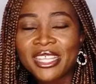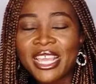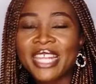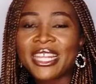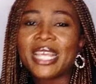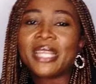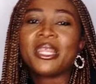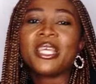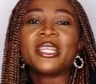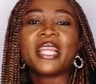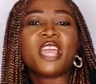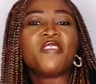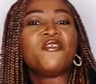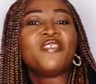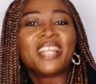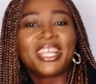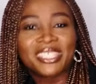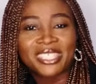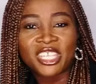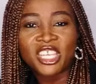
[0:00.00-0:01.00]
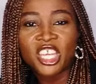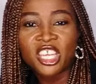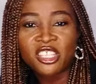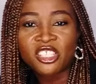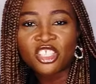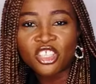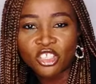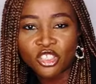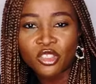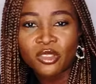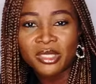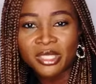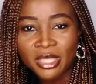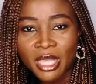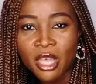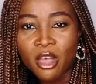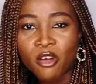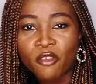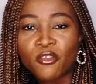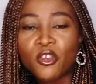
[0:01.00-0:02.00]
And I think that even as an intern
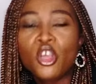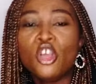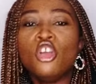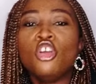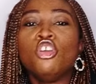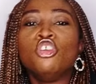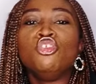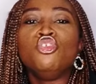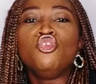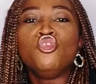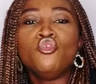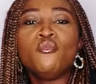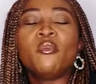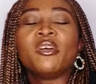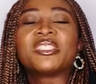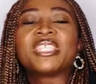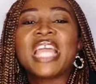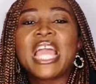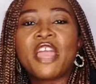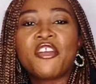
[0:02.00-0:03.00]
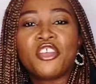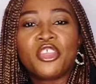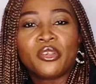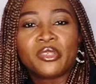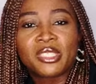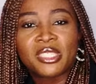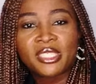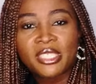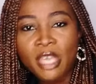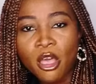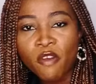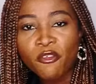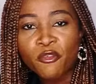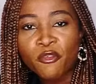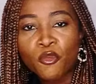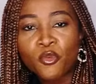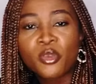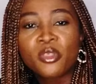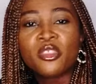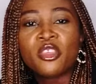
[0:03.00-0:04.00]
yourself, you must carry yourself
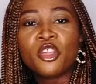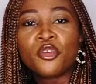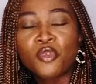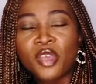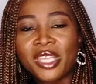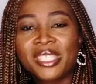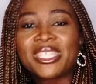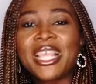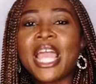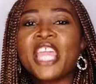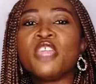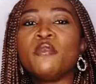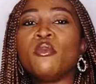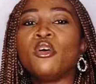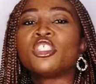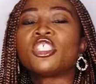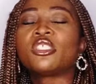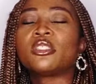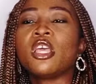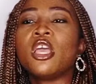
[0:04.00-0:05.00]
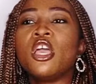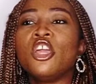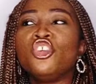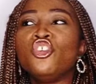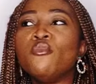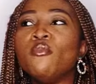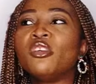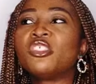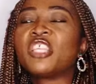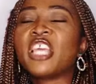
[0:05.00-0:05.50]
with grace, and you must